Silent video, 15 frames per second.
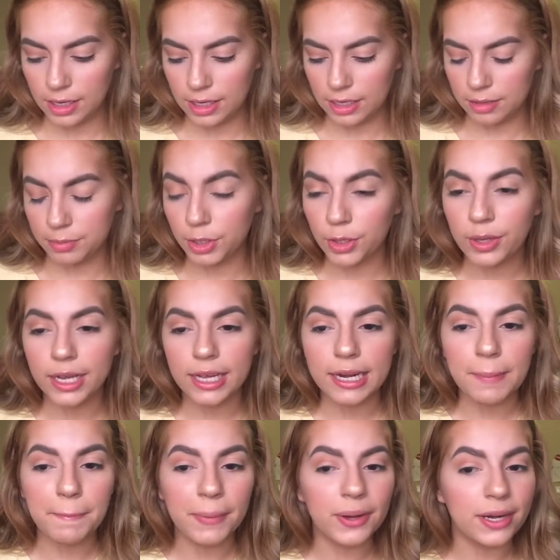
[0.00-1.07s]
And I'm going to go ahead
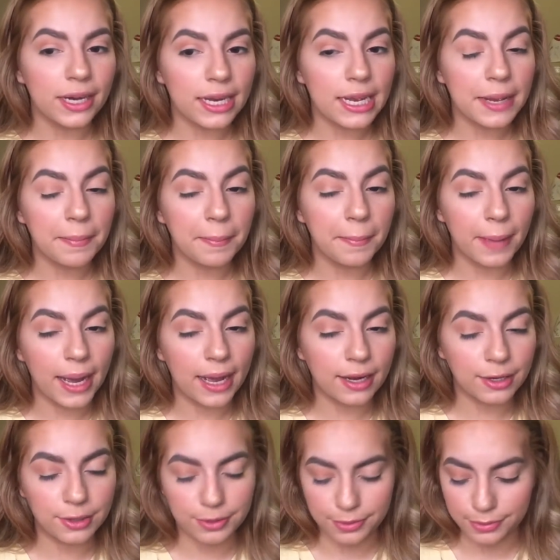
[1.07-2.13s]
and put it in my
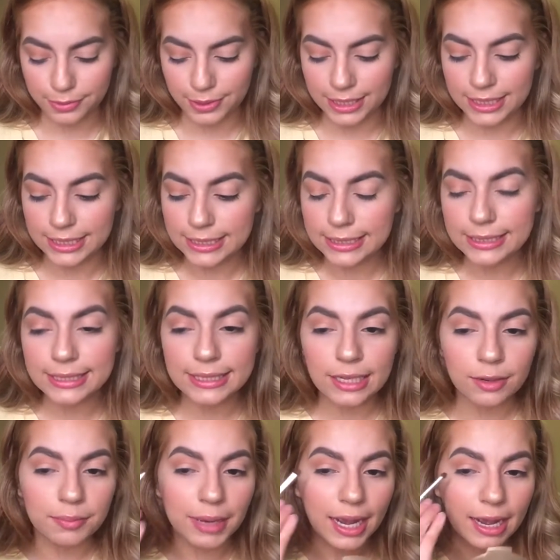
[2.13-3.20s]
crease,
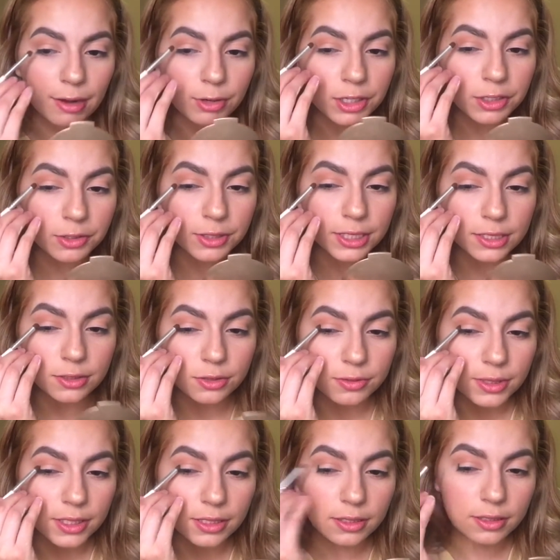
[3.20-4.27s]
on my outer crease over
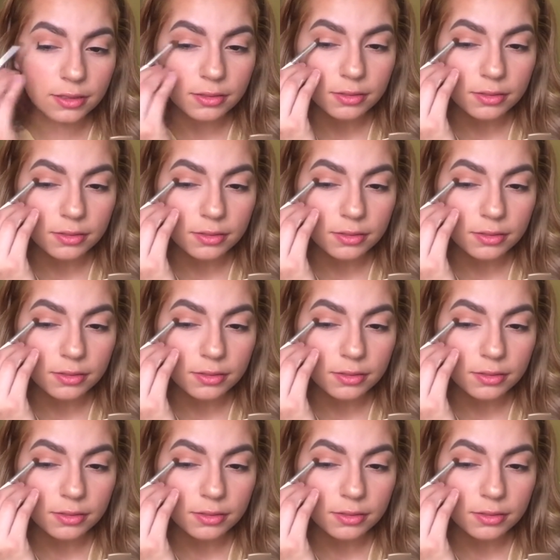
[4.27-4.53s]
here.